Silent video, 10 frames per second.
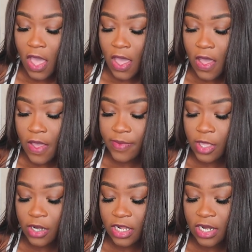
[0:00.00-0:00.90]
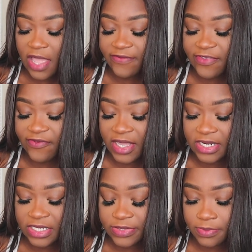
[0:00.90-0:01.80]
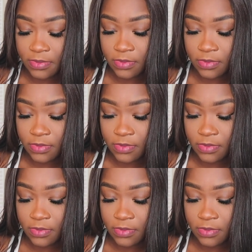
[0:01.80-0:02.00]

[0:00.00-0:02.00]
hold on, I have to find it.